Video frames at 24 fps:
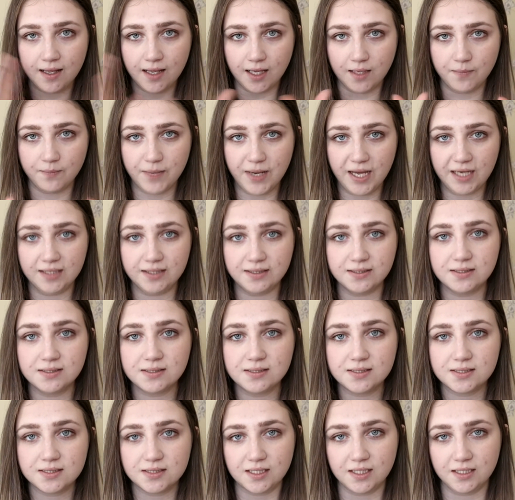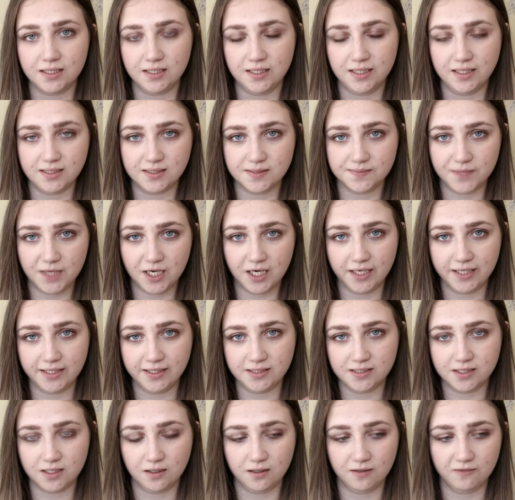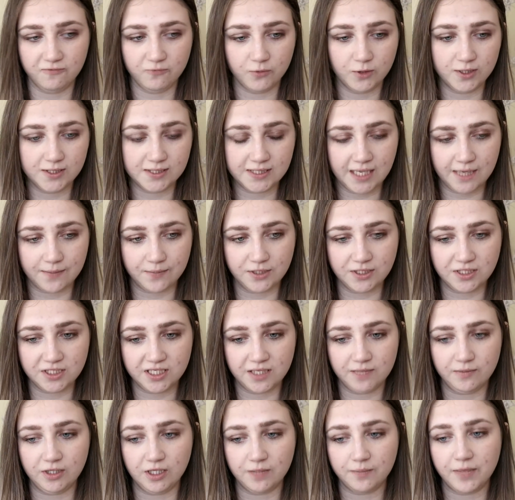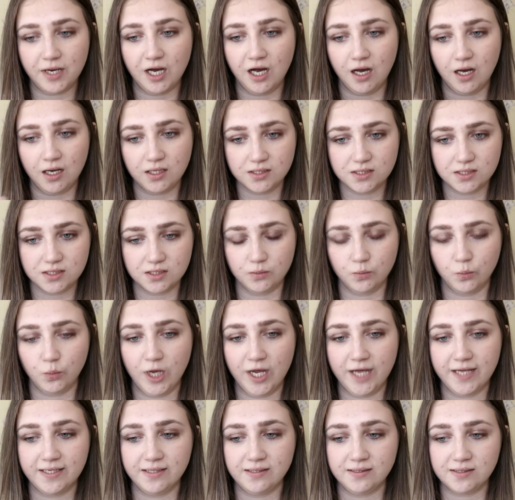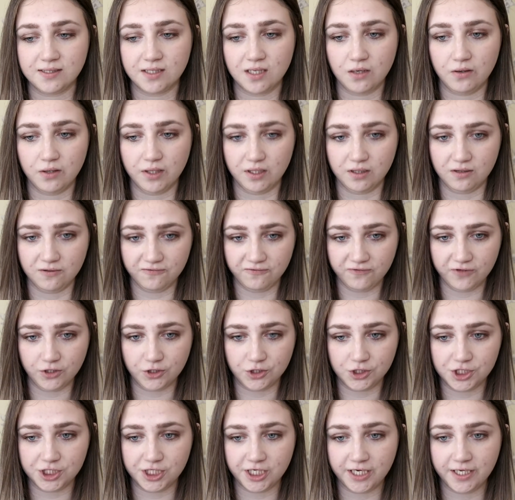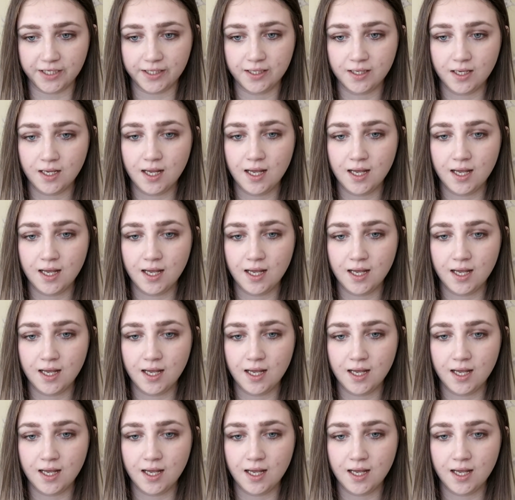a balance in his mind of what has happened to him in the past and where he is going in the future.